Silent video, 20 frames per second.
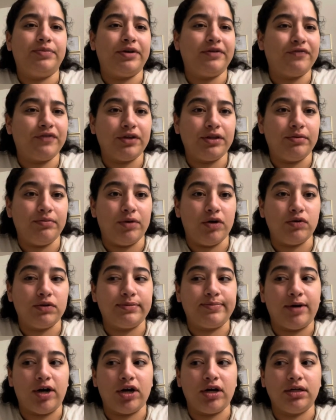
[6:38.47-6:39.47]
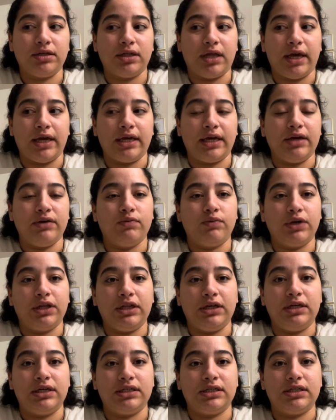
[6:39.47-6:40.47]
But for the most part, like, it
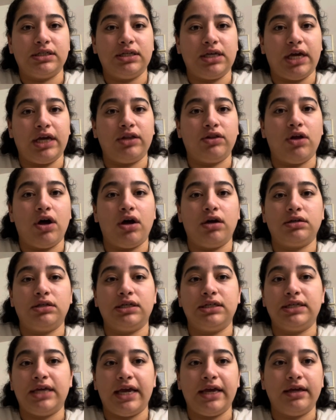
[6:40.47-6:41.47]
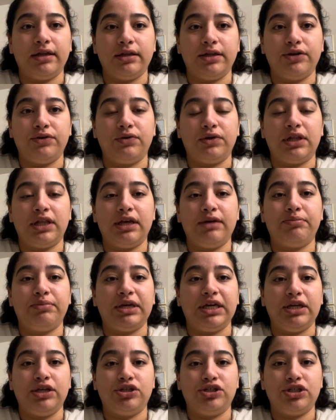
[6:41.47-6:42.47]
really doesn't take long to take a little clip
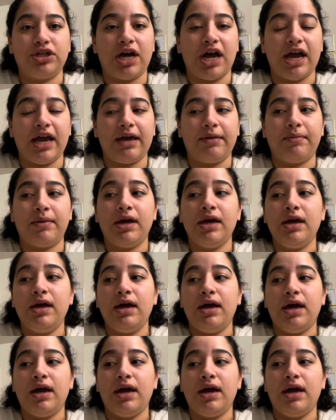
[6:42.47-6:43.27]
each time